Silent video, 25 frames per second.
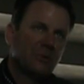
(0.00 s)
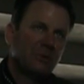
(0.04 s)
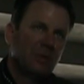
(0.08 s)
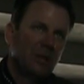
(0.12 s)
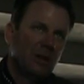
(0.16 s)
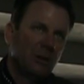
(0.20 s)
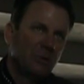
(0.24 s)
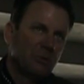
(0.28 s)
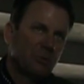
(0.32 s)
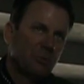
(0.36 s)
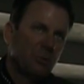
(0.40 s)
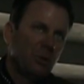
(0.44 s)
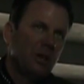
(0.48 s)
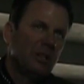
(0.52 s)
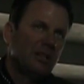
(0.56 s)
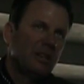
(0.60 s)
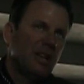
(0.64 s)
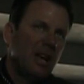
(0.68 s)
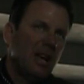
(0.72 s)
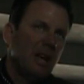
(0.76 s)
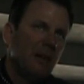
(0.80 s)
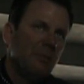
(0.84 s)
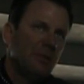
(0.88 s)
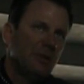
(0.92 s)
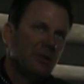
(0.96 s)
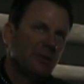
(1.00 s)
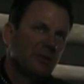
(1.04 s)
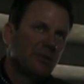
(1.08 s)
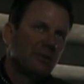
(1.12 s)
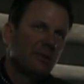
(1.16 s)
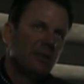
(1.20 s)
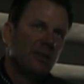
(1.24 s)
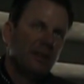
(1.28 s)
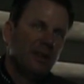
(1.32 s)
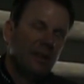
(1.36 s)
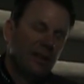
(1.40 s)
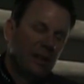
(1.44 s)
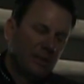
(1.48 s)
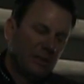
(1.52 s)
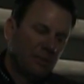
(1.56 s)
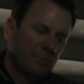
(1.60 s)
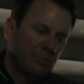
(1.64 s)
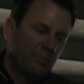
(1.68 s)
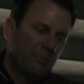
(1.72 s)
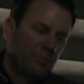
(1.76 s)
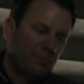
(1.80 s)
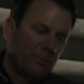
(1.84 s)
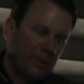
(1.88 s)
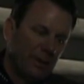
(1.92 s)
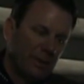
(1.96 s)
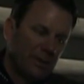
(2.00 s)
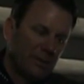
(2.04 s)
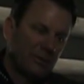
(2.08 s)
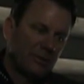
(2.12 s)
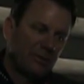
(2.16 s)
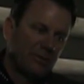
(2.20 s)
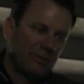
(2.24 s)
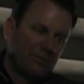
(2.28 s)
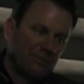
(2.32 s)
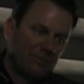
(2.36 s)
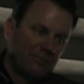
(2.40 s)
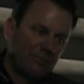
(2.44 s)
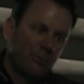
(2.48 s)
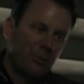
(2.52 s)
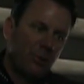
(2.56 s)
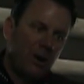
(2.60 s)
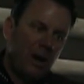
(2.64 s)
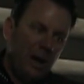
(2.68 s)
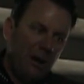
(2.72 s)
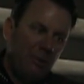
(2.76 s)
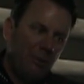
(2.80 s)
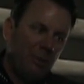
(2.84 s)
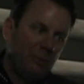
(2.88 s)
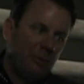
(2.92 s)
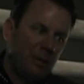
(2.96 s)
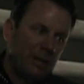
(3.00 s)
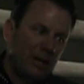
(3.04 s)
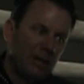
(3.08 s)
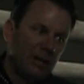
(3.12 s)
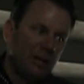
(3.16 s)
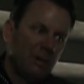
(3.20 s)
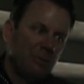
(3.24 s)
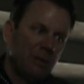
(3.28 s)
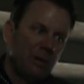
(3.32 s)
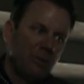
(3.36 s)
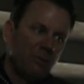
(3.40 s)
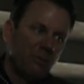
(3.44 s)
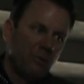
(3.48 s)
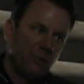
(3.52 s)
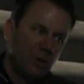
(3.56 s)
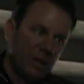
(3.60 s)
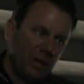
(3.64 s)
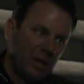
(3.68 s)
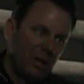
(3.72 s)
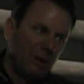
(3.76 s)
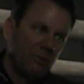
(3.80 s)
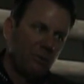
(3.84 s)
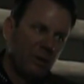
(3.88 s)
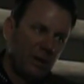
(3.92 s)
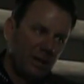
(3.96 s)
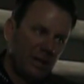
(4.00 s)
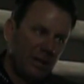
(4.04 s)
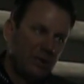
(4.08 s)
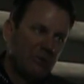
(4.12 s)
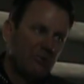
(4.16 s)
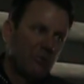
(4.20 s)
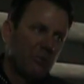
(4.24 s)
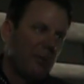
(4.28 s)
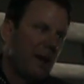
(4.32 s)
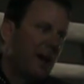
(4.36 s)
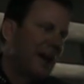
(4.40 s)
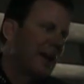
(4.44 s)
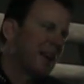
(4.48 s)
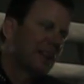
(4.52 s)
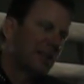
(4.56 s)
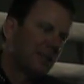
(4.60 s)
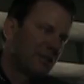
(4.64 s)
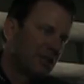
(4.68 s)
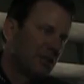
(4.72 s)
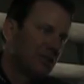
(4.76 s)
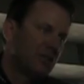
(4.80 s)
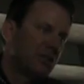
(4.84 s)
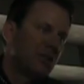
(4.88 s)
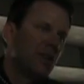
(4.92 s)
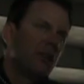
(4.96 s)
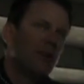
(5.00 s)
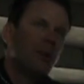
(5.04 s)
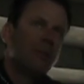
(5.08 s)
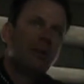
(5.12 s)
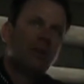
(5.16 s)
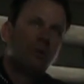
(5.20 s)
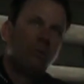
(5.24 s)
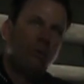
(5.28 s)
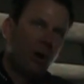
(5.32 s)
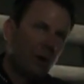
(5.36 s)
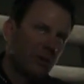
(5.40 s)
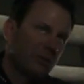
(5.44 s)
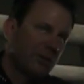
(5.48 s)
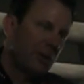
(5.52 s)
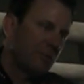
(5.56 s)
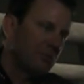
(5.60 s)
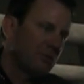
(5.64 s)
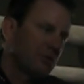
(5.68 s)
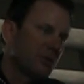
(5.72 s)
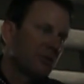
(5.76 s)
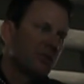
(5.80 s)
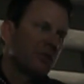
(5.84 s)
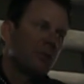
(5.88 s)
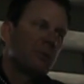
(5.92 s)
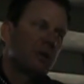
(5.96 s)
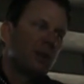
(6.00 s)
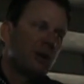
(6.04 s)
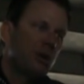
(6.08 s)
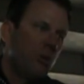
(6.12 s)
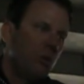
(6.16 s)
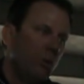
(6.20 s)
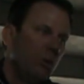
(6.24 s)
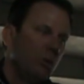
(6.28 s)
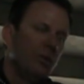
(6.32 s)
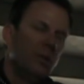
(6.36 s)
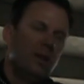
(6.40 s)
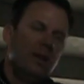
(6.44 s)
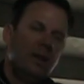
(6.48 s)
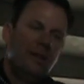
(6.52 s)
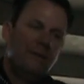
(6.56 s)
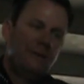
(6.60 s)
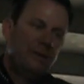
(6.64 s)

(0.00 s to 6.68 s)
You know, springtime is probably going to be really dramatic this year. I mean, the water temperature is going to be cold.